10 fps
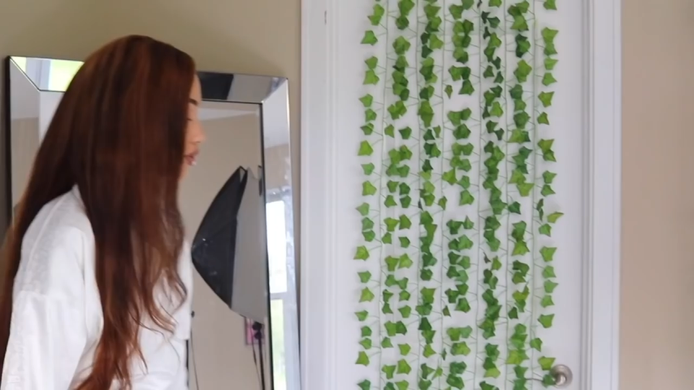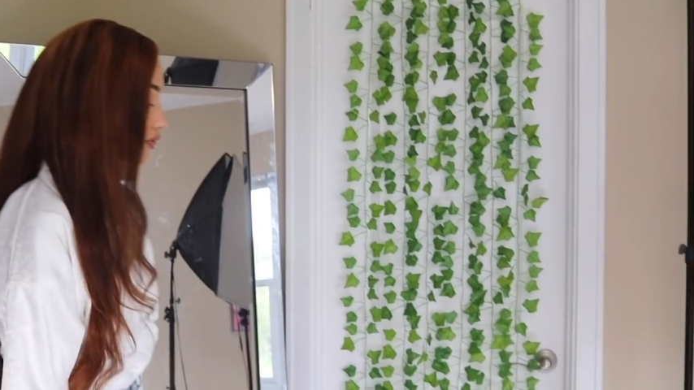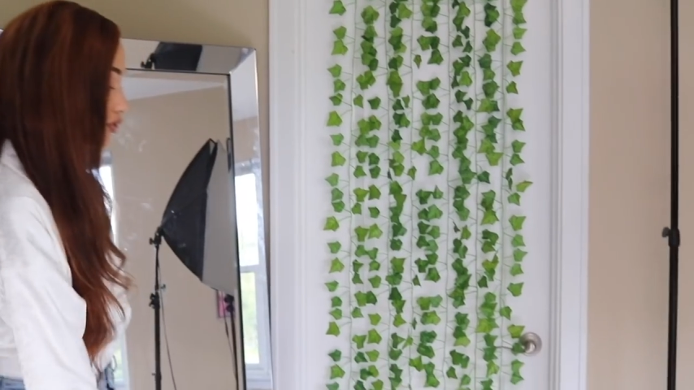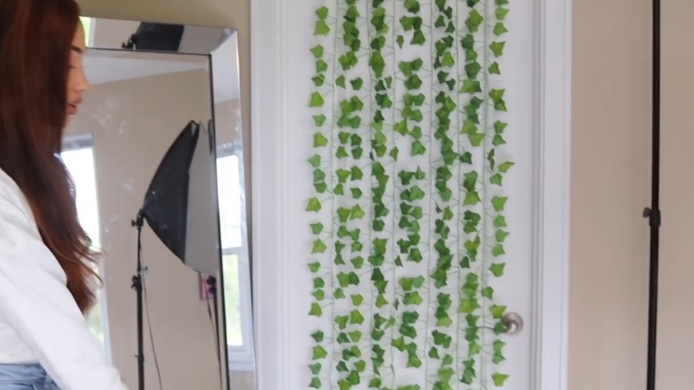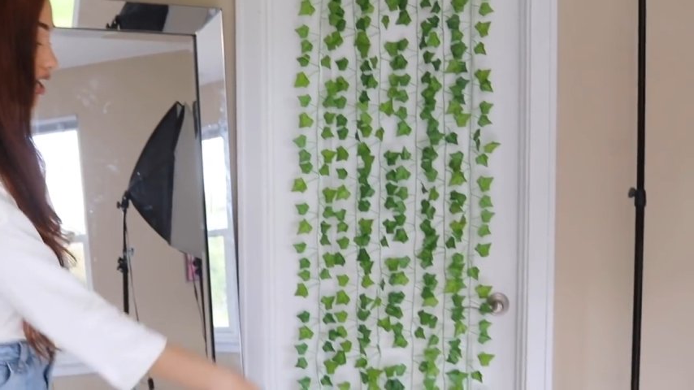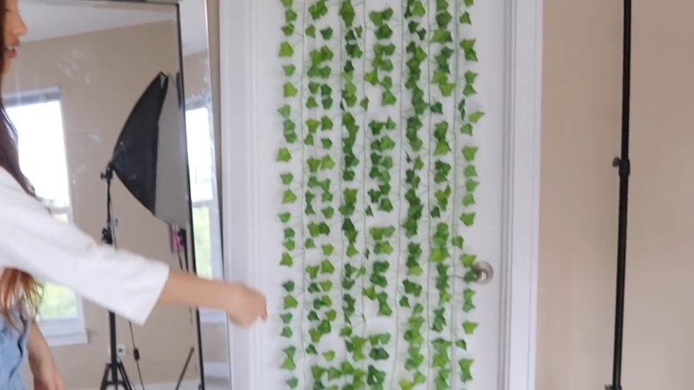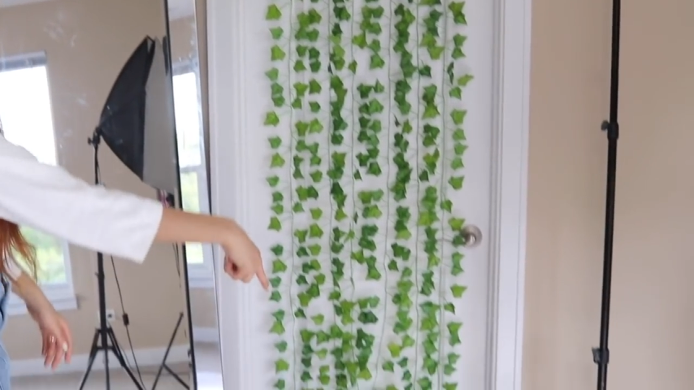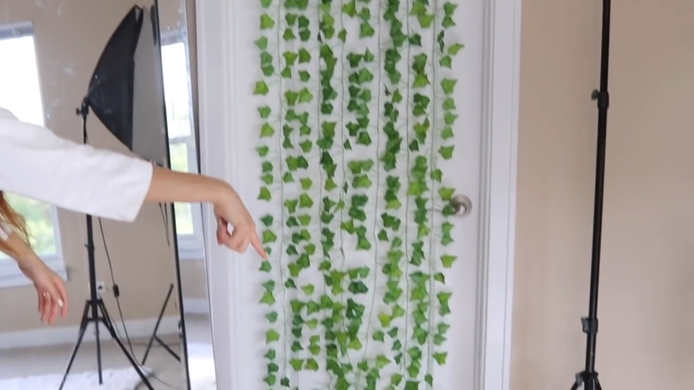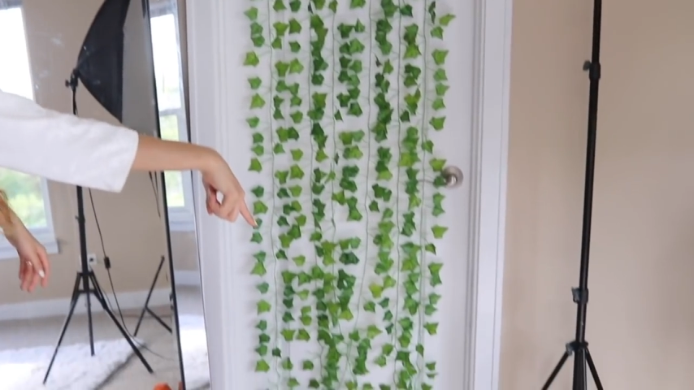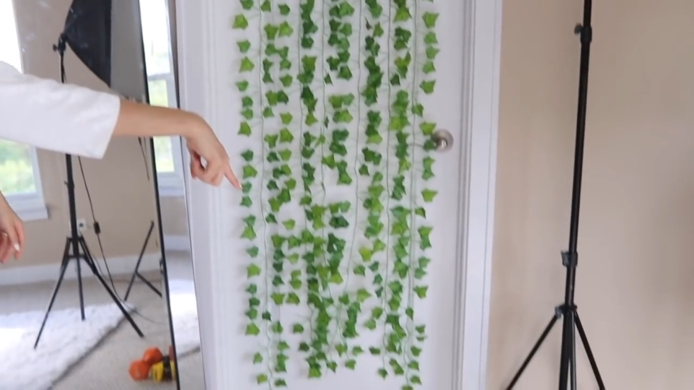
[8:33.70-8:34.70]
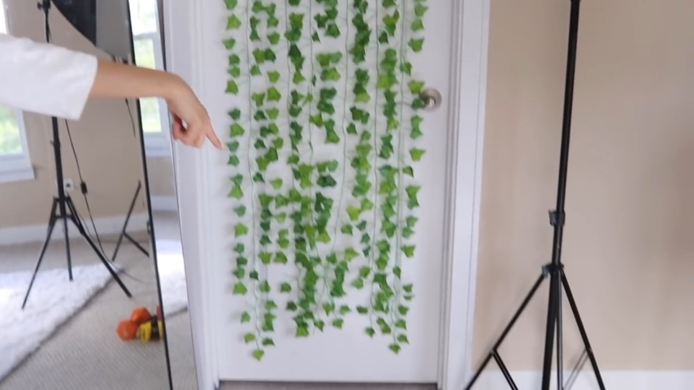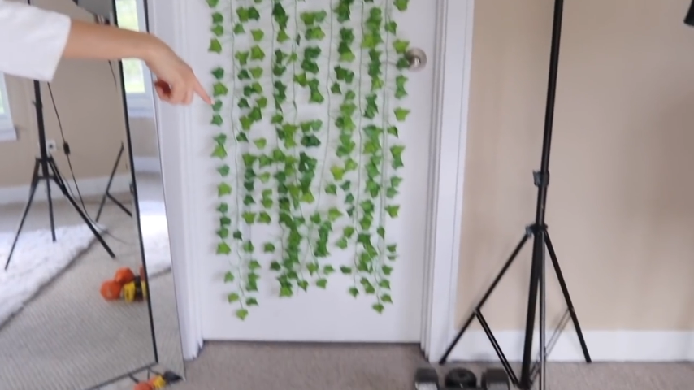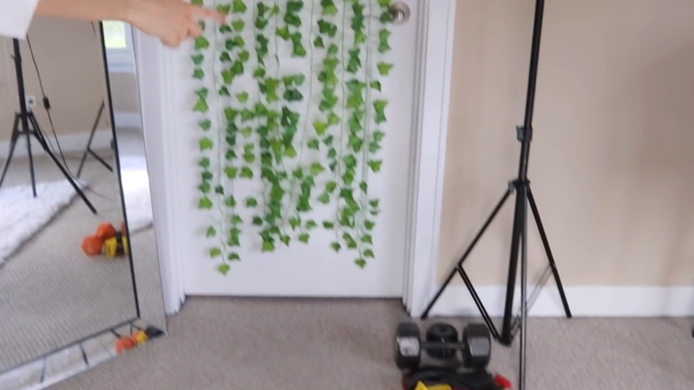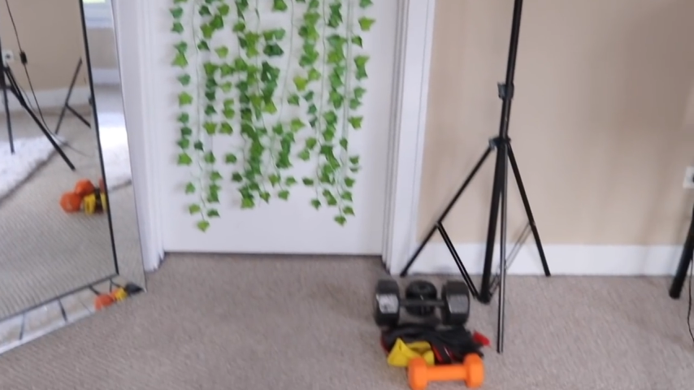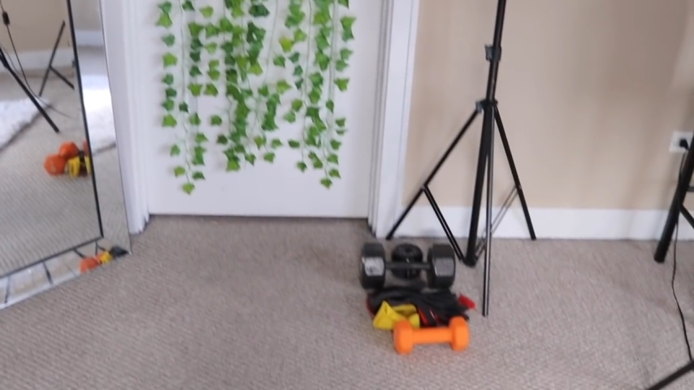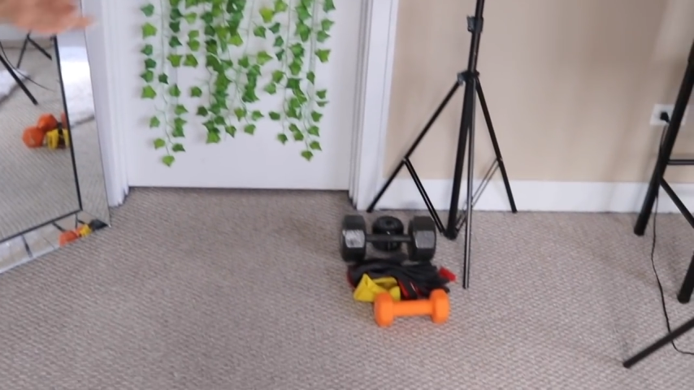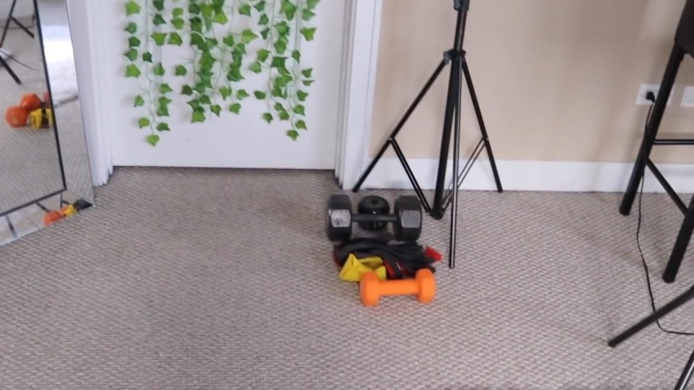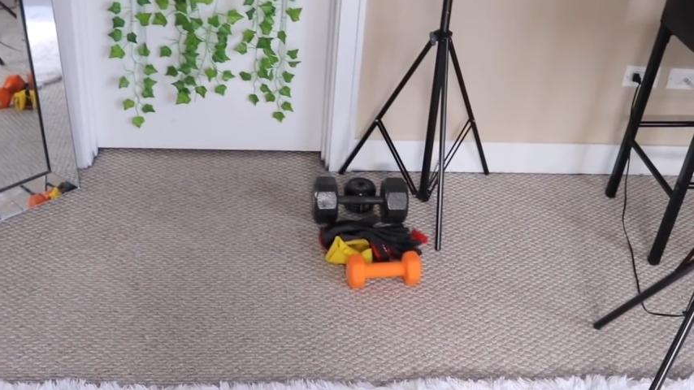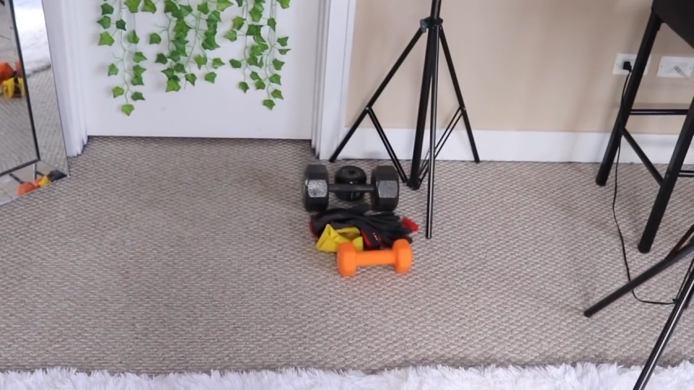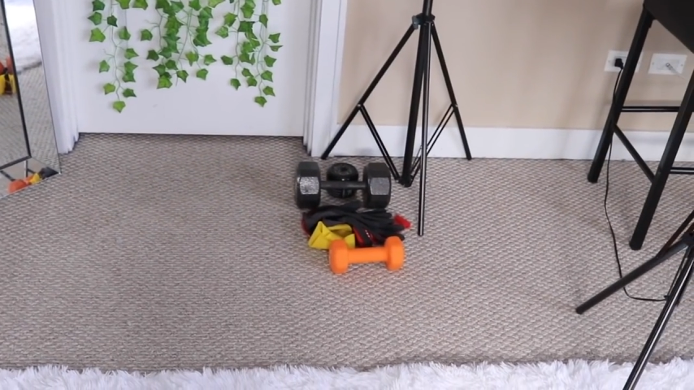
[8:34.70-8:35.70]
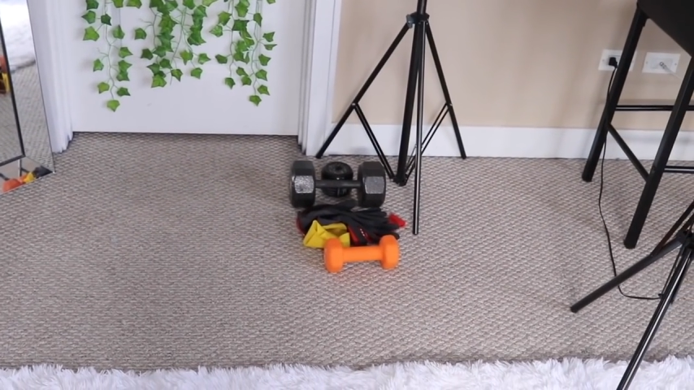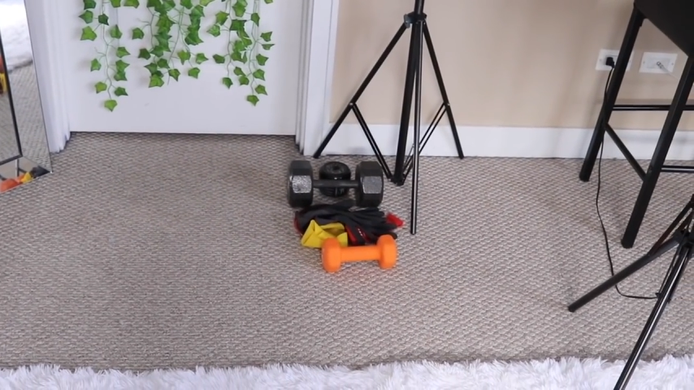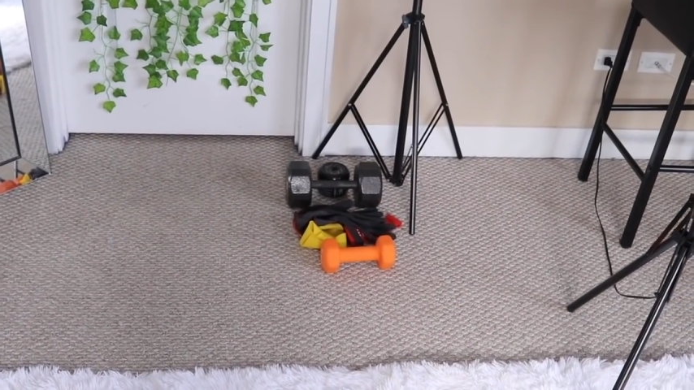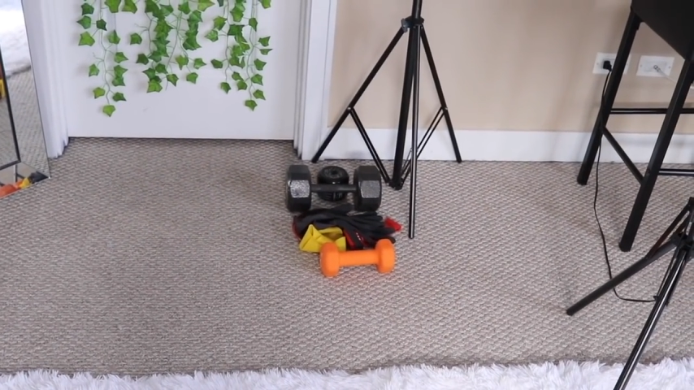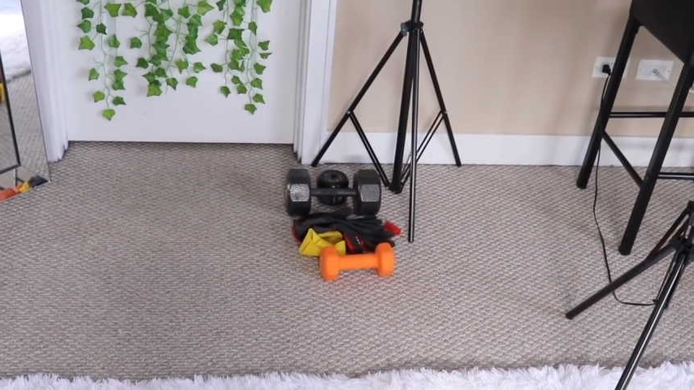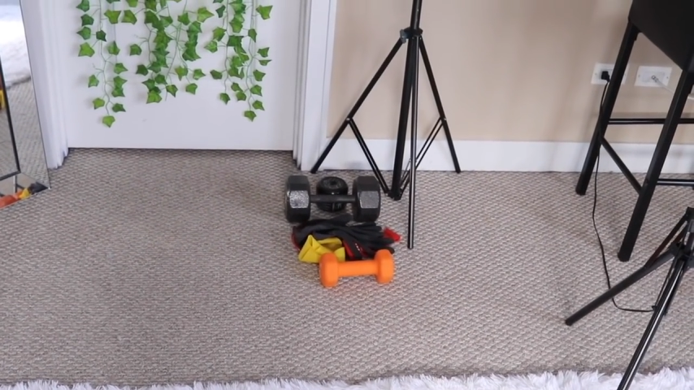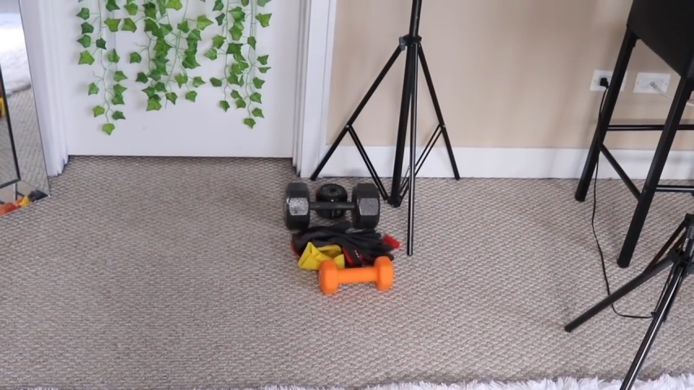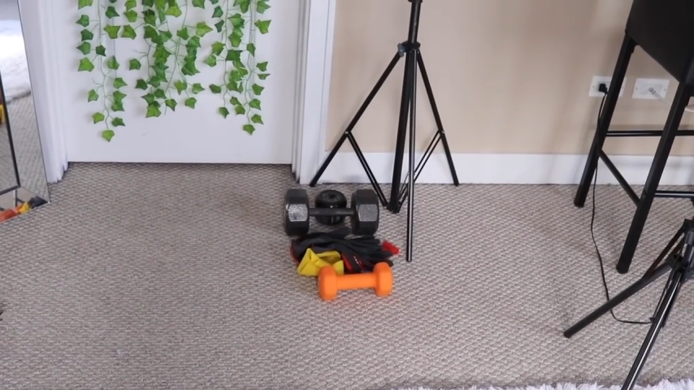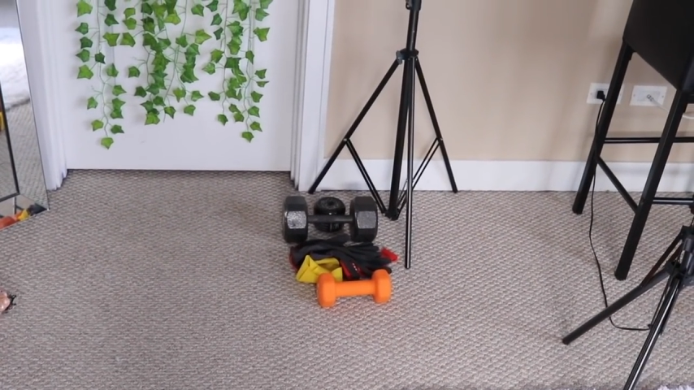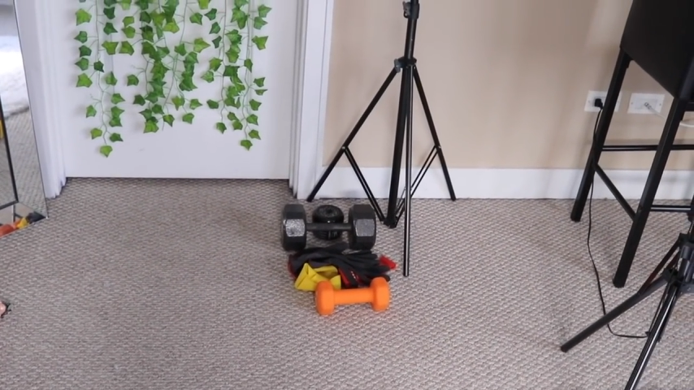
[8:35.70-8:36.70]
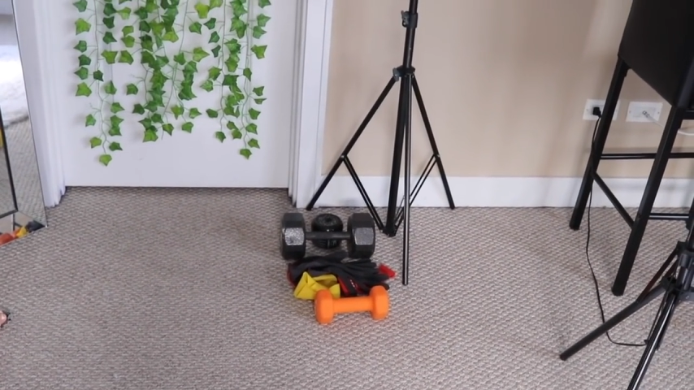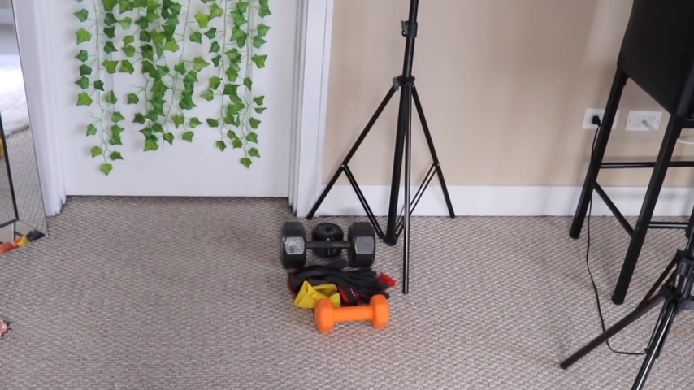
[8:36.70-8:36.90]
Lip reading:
No face is visible, so there are no lips to read.